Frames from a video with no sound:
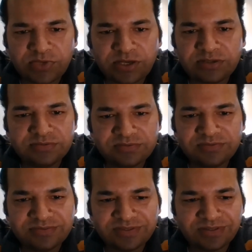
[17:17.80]
yeah.
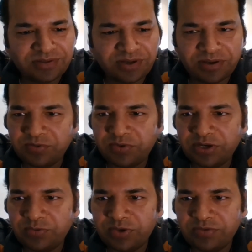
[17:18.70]
I would
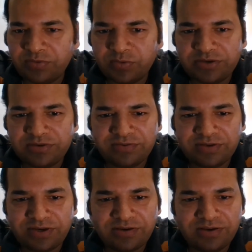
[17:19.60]
love to have
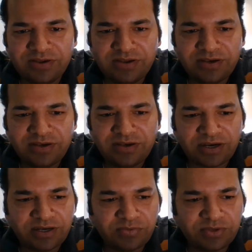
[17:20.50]
questions and
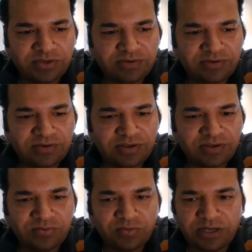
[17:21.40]
interactive session
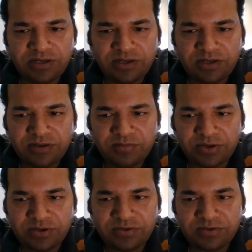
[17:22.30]
as well,
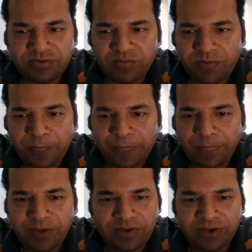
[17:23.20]
because
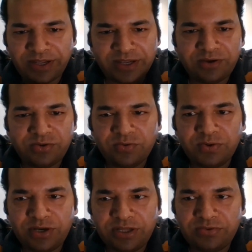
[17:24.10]
I can talk
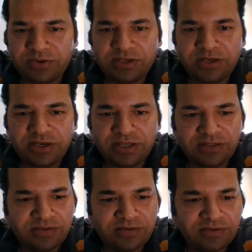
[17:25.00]
for days, okay, like
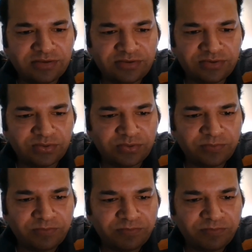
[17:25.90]
this. So